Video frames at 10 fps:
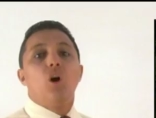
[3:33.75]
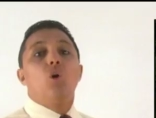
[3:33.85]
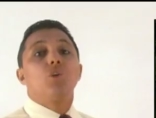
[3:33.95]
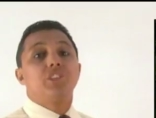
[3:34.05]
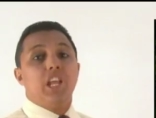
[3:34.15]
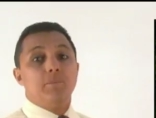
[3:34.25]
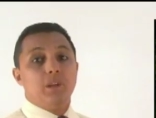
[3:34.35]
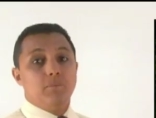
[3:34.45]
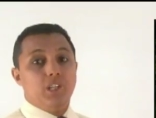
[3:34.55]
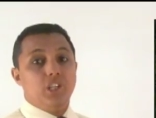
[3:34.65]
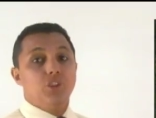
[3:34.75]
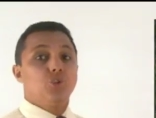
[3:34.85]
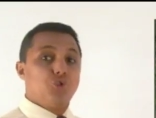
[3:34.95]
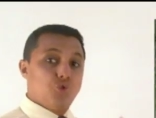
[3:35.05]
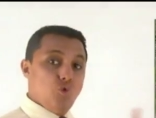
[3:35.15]
Or they may be
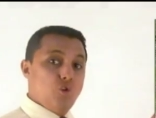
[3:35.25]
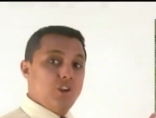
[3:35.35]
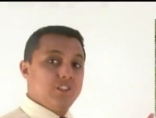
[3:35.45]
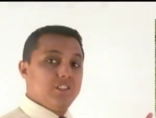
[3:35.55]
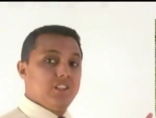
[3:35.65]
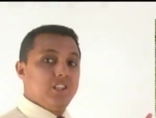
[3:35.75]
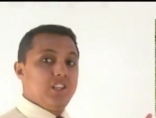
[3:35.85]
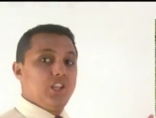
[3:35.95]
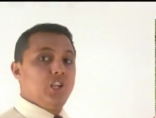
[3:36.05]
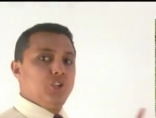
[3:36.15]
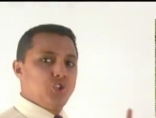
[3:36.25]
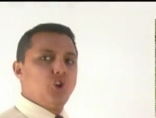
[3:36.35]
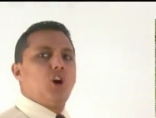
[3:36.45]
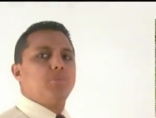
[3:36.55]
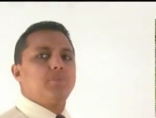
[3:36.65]
short and
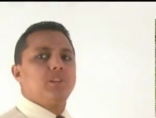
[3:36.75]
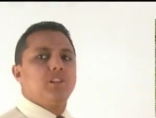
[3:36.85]
sharp,